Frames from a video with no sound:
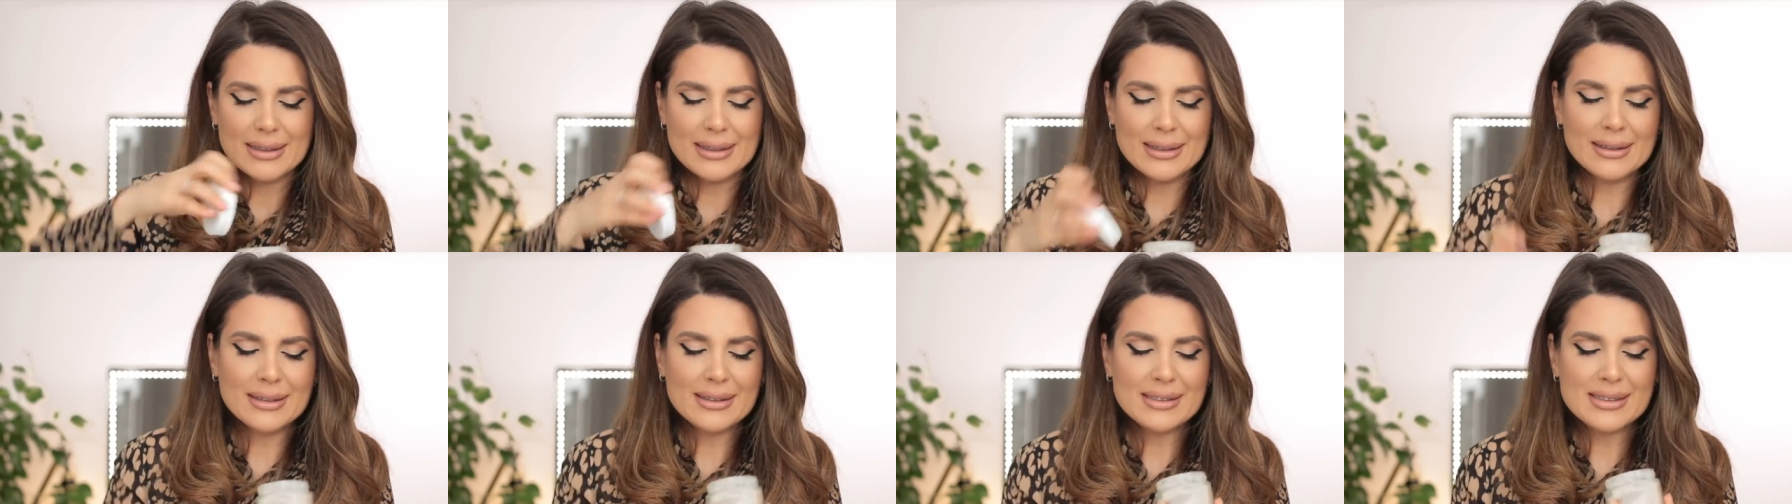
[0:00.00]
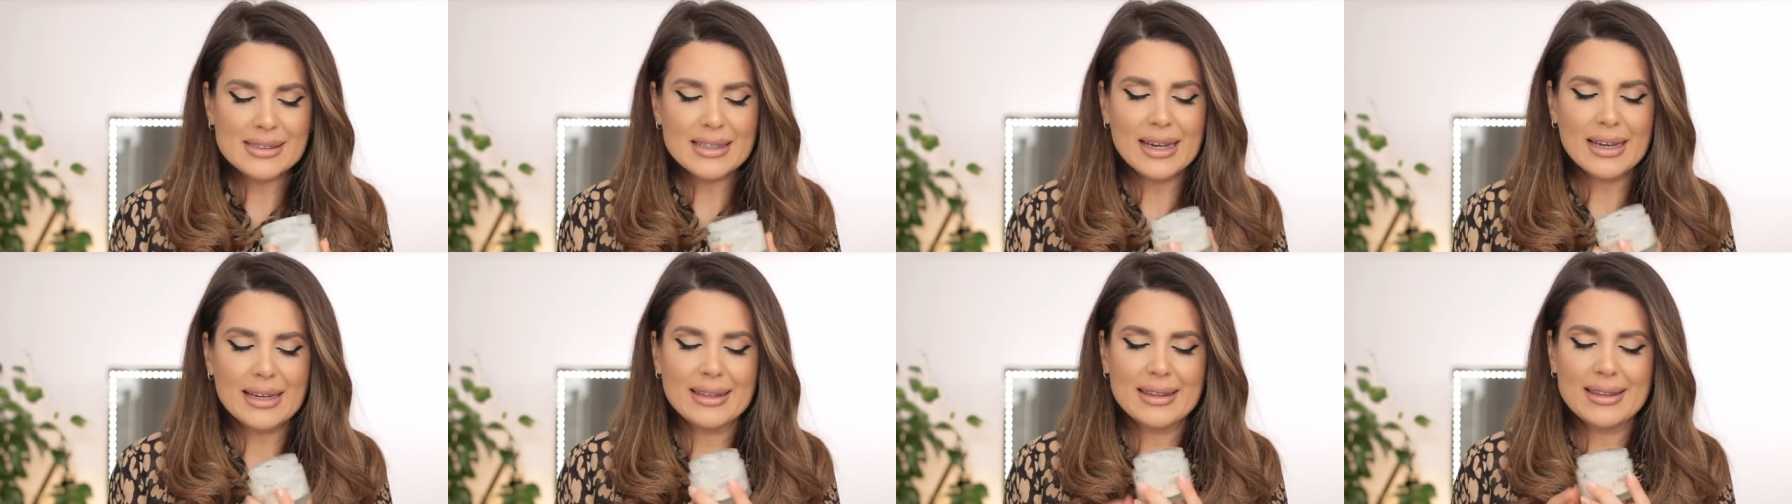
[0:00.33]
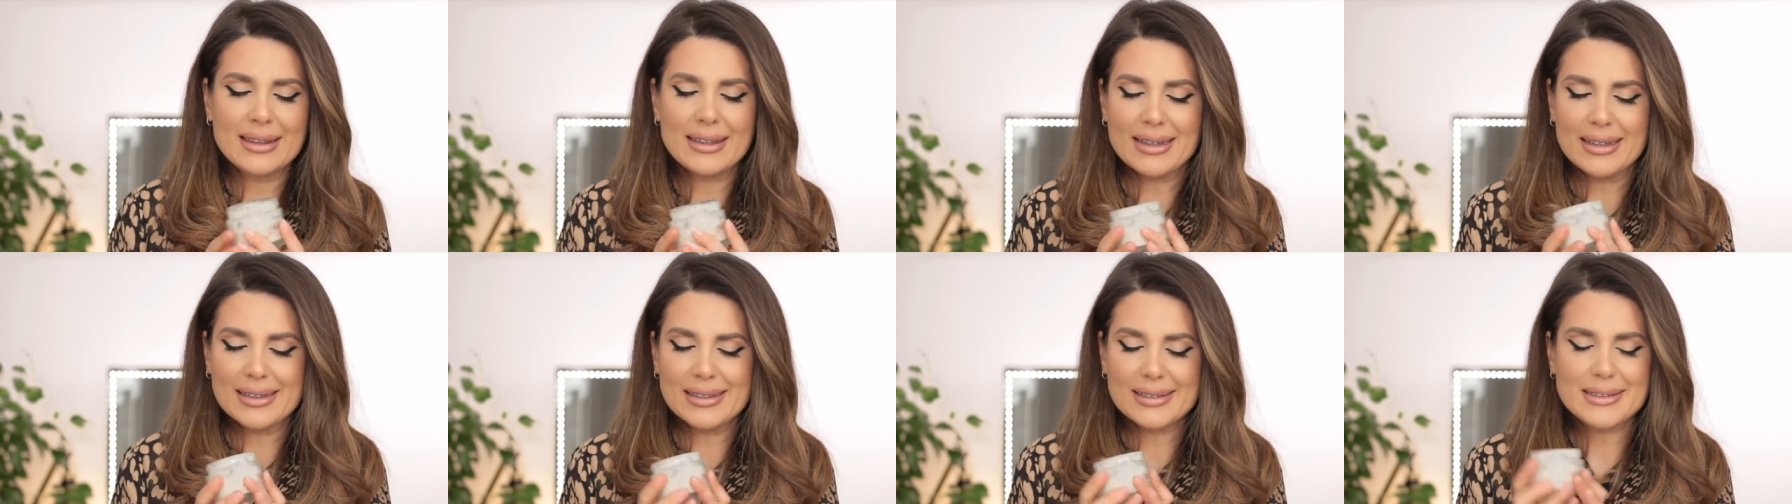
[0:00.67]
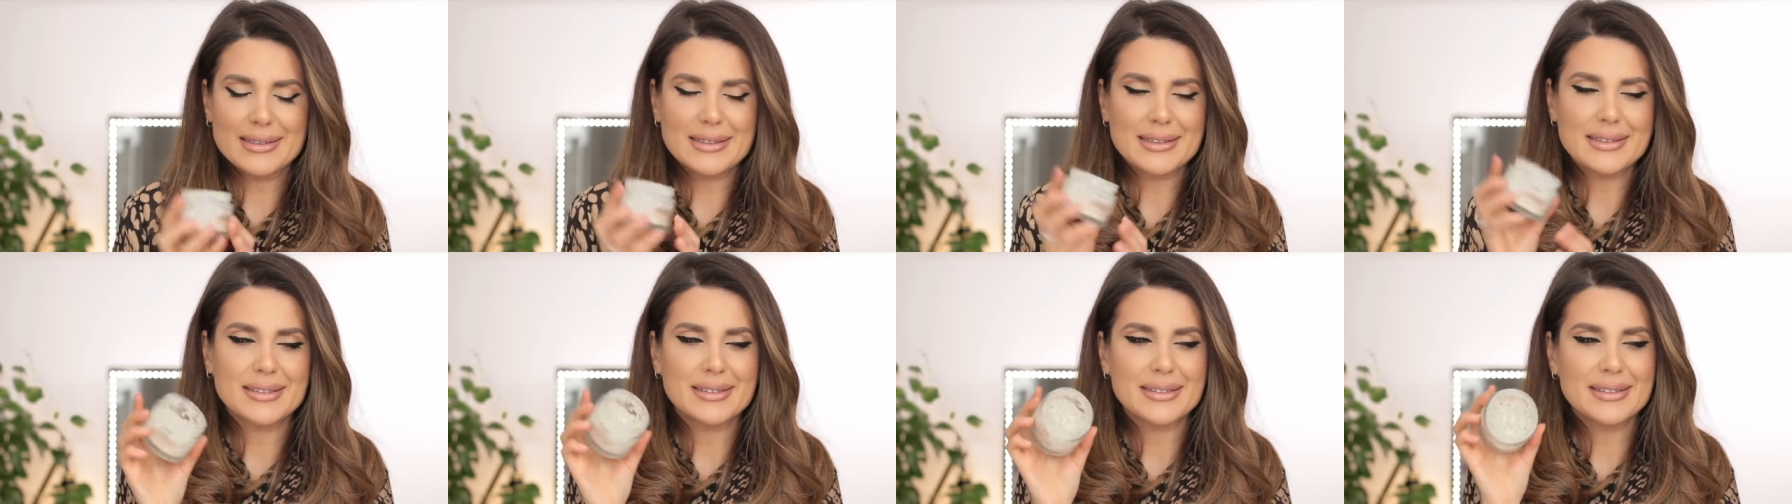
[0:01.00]
It looks like
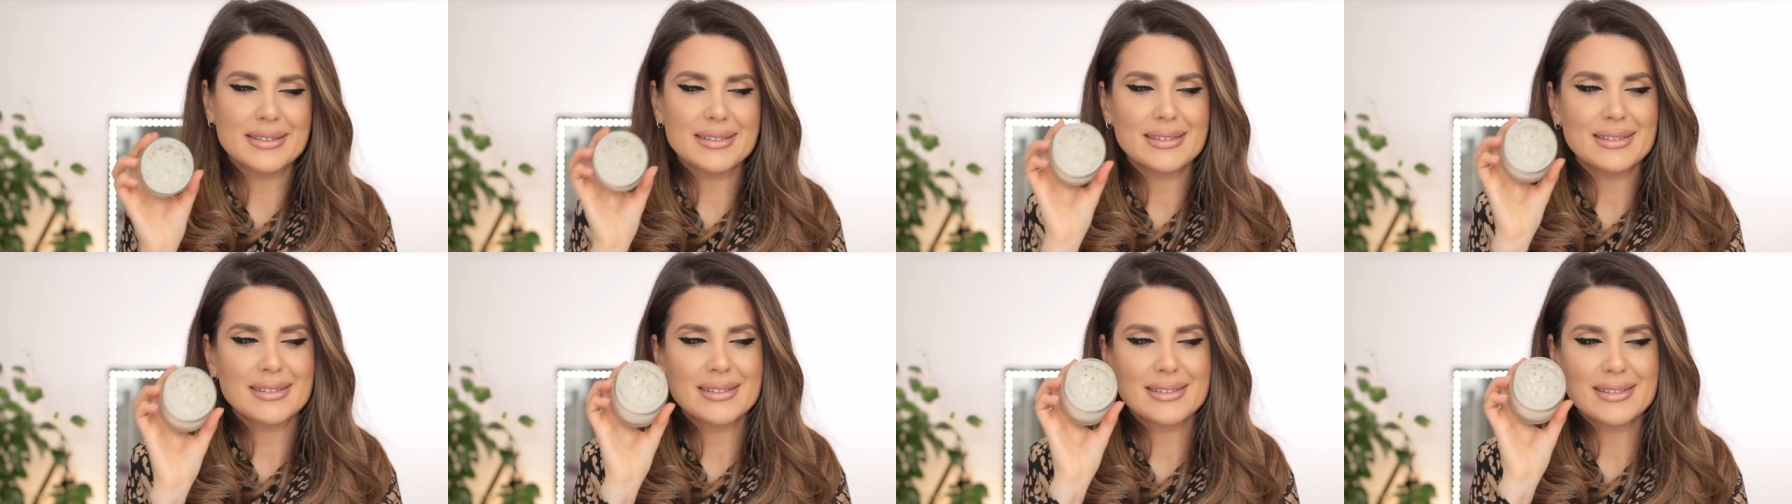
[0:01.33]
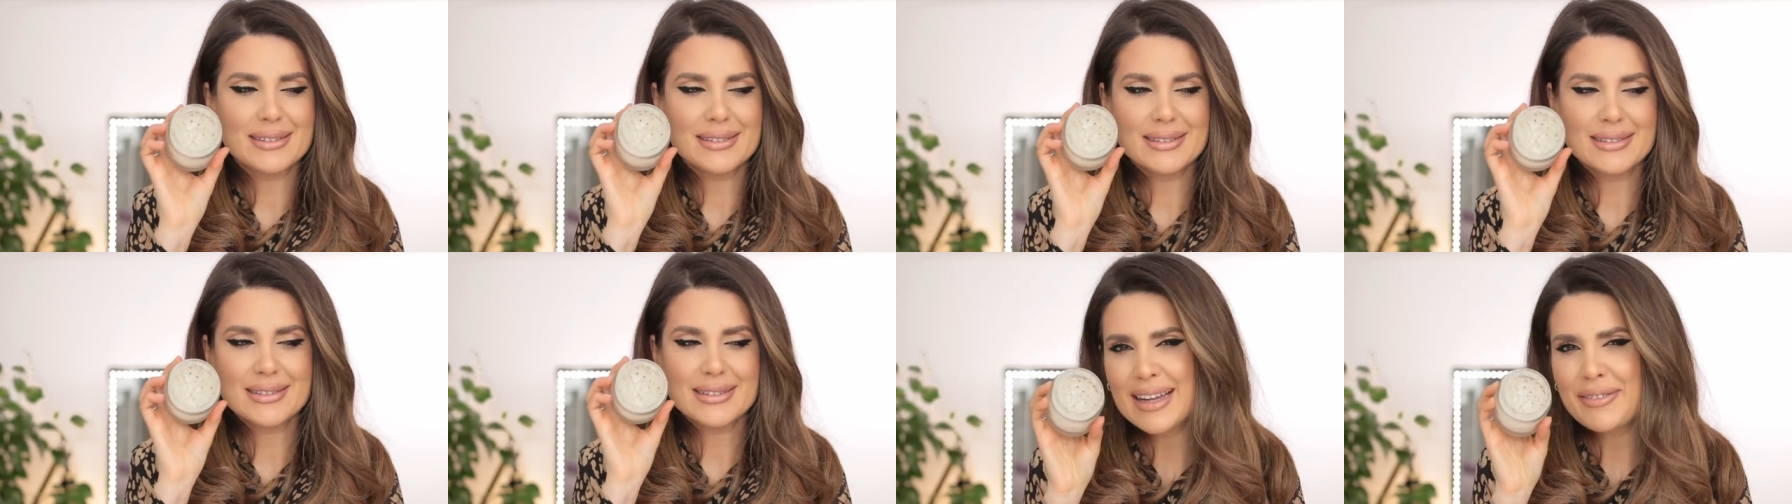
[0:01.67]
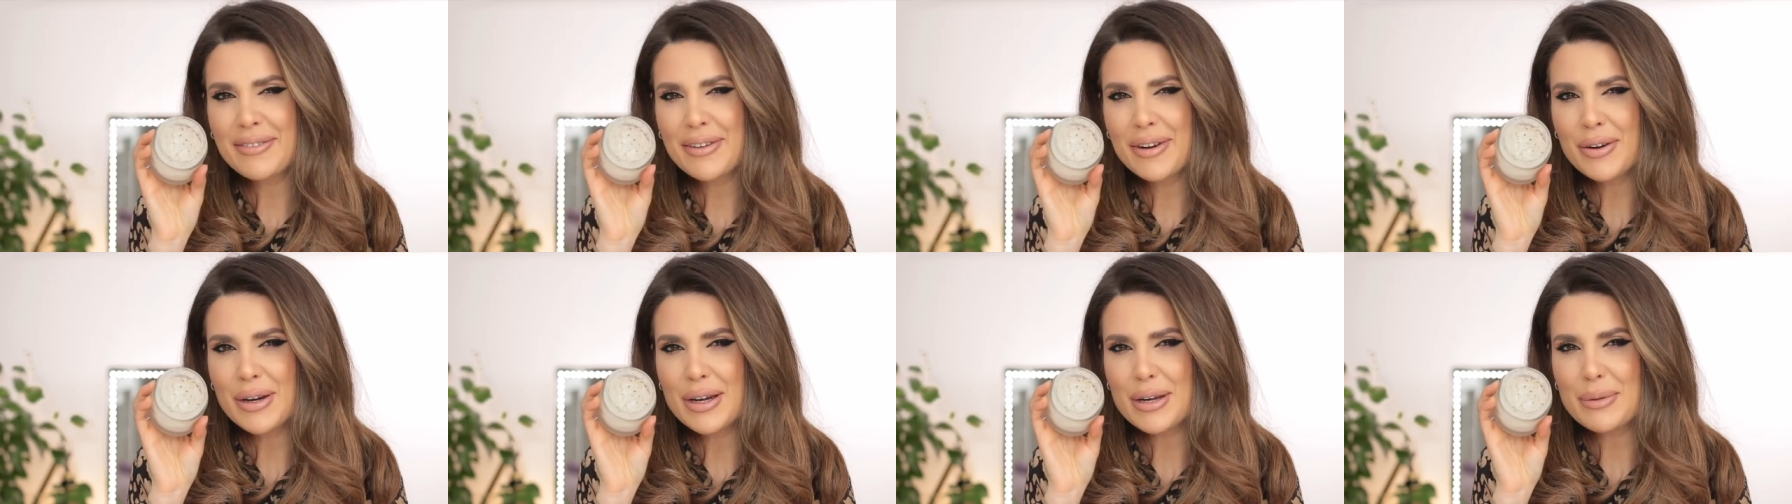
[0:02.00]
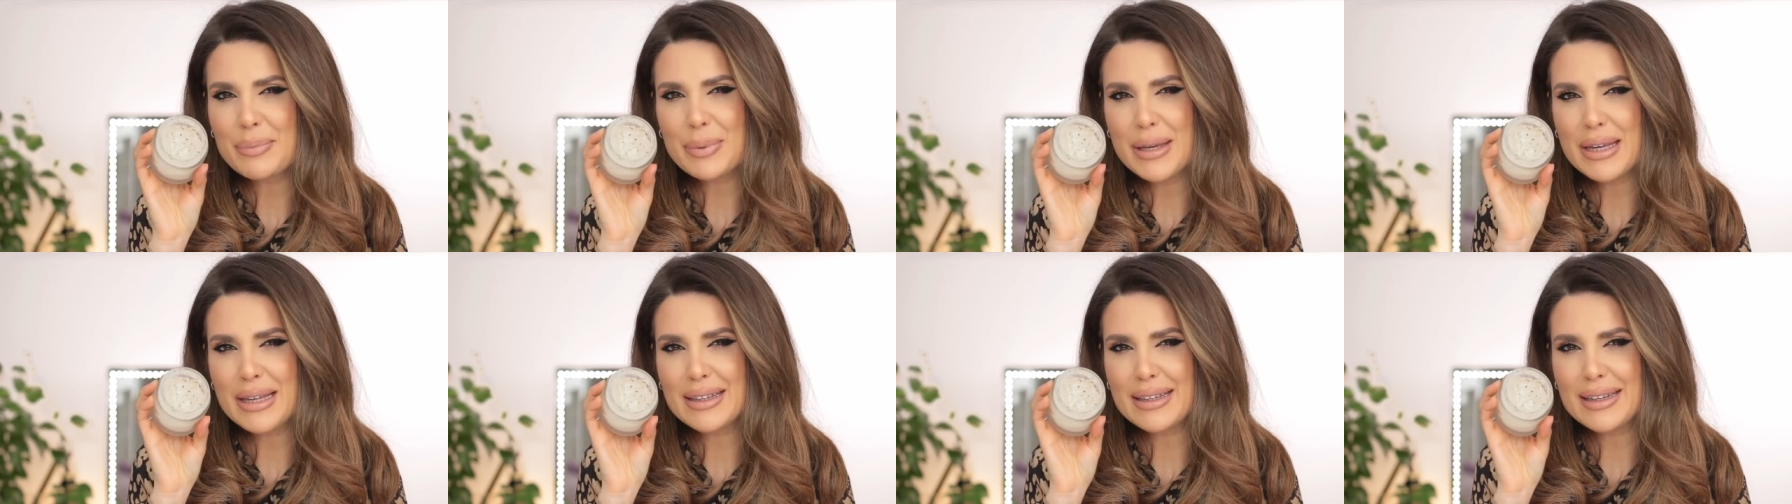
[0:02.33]
this. Not very
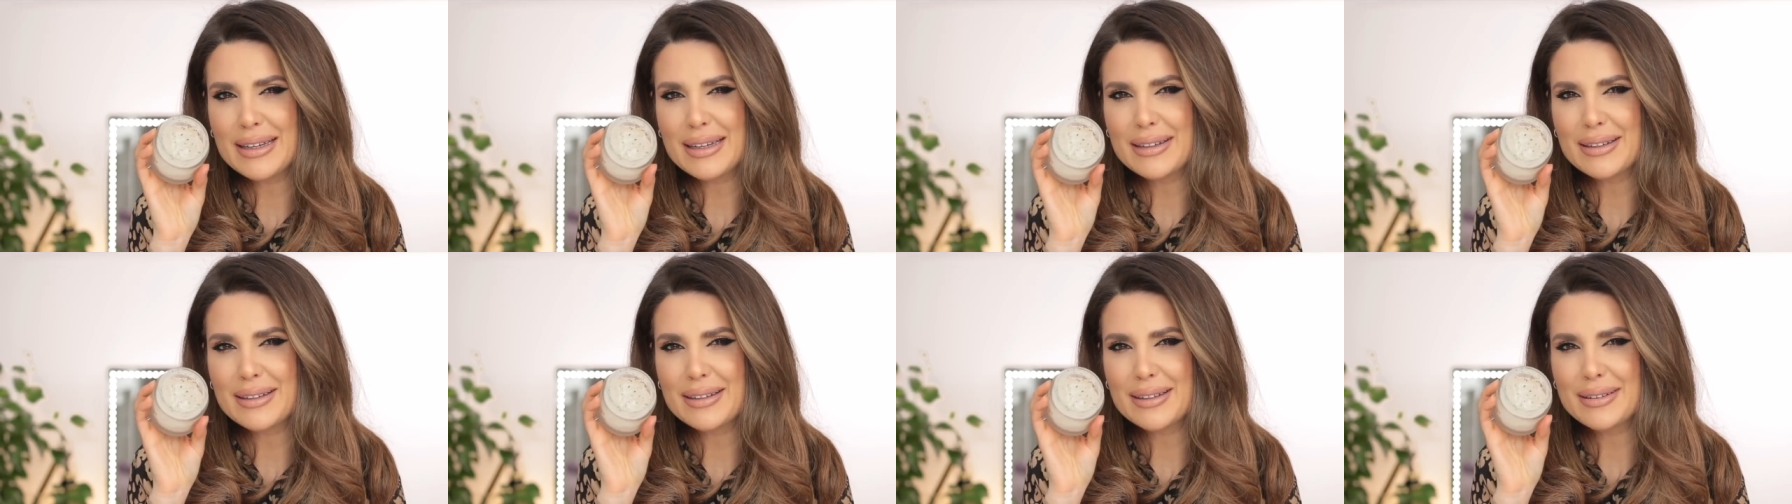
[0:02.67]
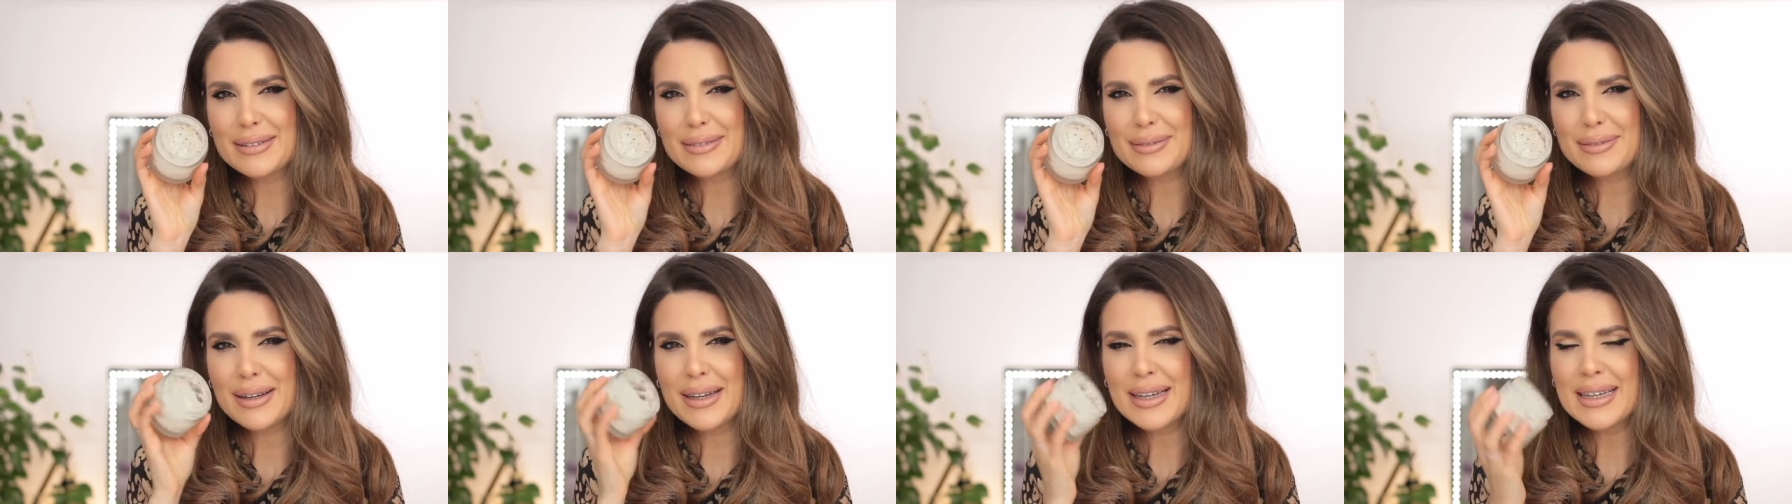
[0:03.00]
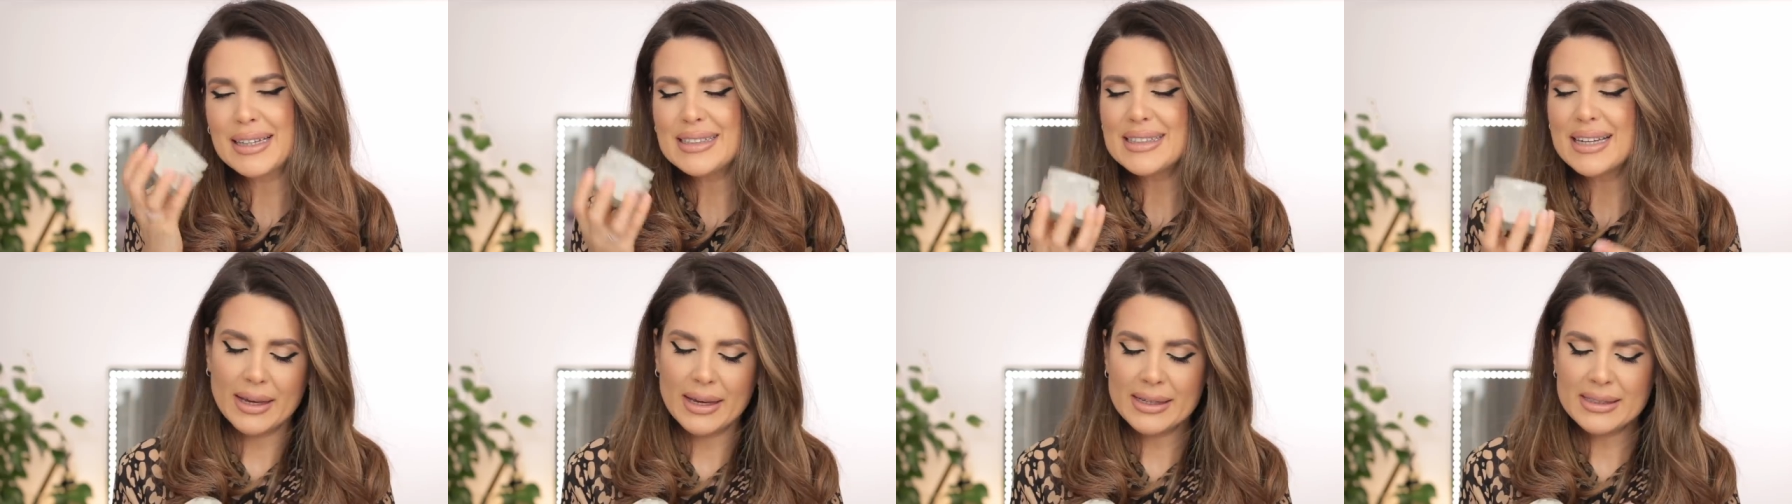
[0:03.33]
appealing, right?